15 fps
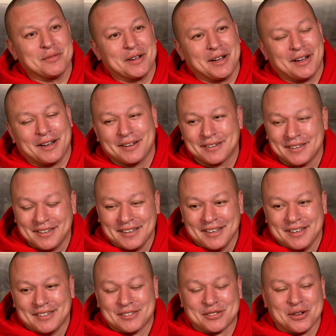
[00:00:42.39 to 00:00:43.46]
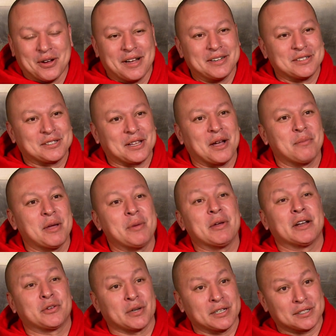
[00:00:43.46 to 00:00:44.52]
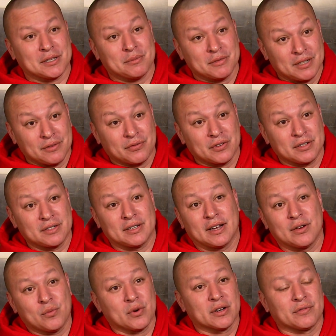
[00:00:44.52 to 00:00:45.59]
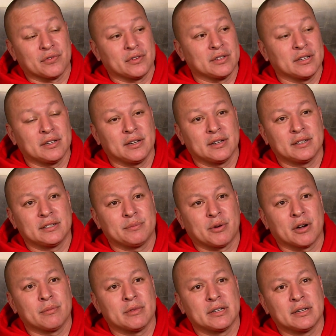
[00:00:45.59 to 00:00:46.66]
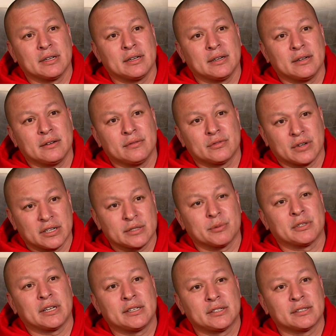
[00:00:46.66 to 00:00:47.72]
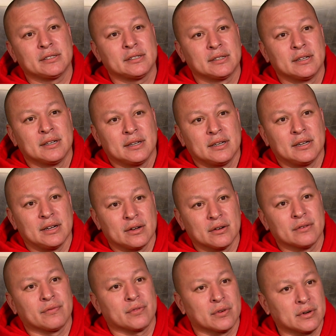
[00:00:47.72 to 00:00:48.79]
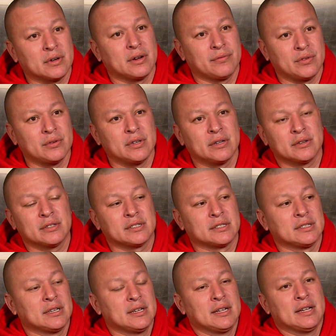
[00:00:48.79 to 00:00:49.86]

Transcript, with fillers: Uh, so I just thought maybe I'd try something different. I worked for the Department of Transportation here for a few years.